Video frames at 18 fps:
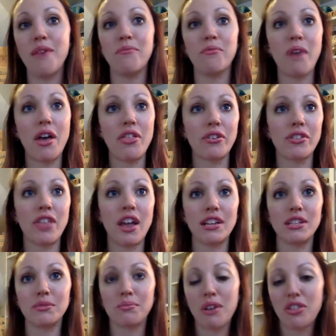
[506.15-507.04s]
whether that
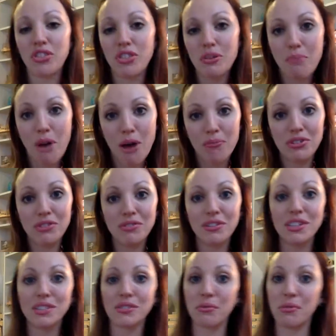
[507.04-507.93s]
is with the mom
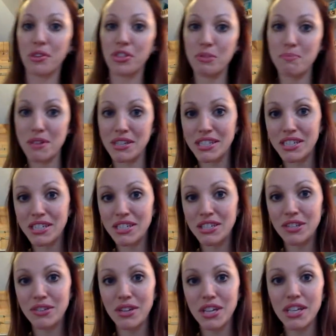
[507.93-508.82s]
duties or with the business
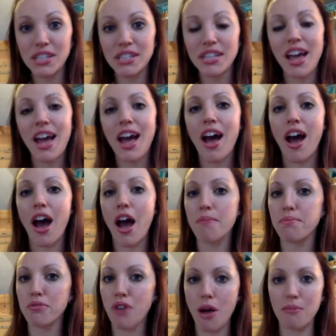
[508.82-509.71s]
duties, I
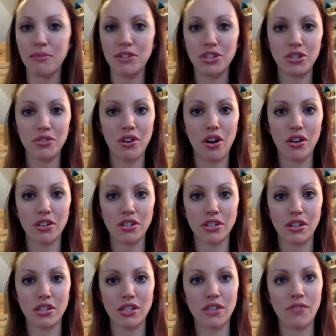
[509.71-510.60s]
promise you it all
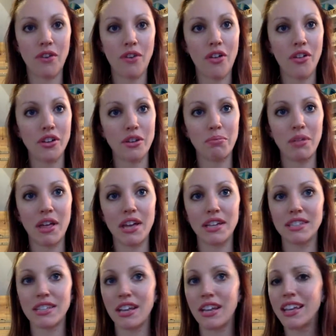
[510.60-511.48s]
starts to fall into
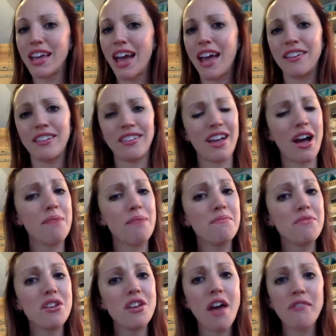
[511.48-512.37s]
place. And again,
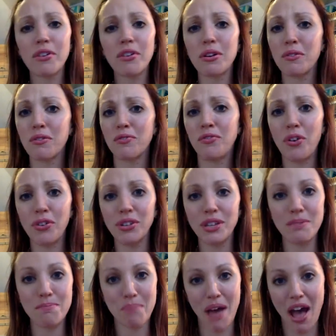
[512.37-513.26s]
I'm never
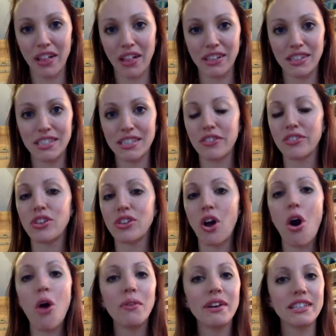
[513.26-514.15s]
fully balanced. There's
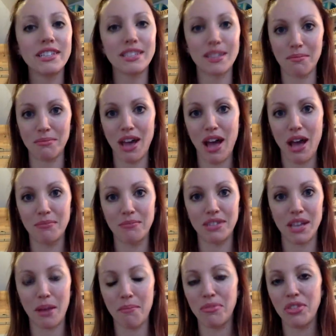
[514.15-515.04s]
always some times
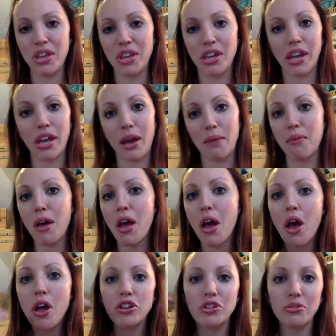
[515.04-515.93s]
that I'm thinking I'm
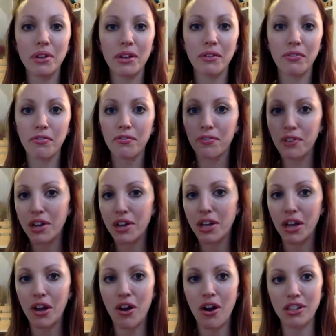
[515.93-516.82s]
doing
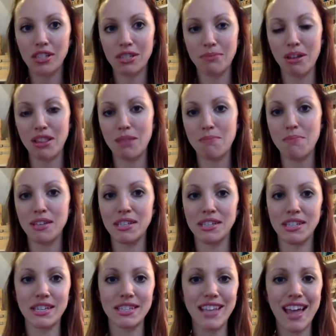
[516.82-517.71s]
freaking awesome at the
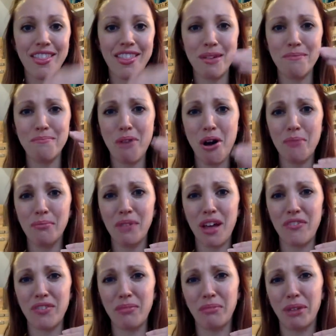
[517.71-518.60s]
business, and then mom
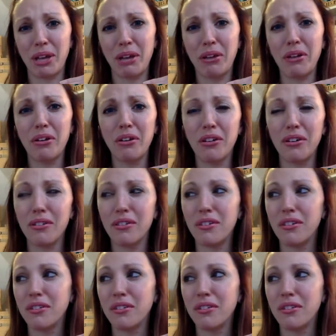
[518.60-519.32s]
life, I'm like, oh,